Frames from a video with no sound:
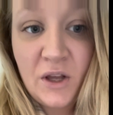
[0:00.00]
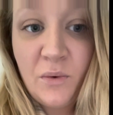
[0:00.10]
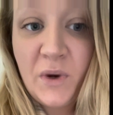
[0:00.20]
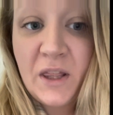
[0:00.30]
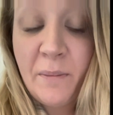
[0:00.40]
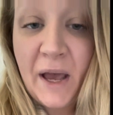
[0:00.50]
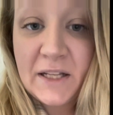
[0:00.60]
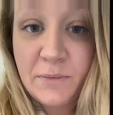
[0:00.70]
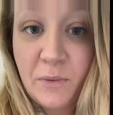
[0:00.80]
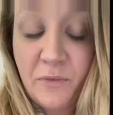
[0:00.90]
with a
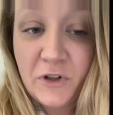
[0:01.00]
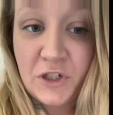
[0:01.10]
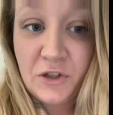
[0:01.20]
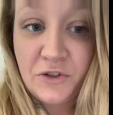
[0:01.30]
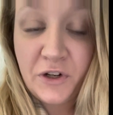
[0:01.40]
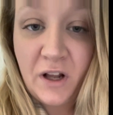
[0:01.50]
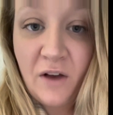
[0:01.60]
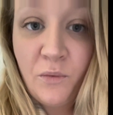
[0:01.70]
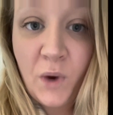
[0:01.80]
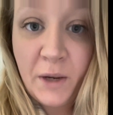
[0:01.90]
maximum for children
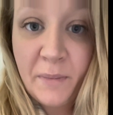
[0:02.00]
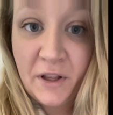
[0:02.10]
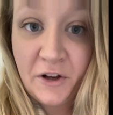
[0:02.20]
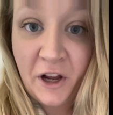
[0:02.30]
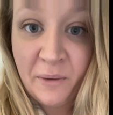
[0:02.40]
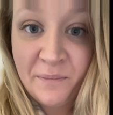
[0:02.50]
of 1 milligram.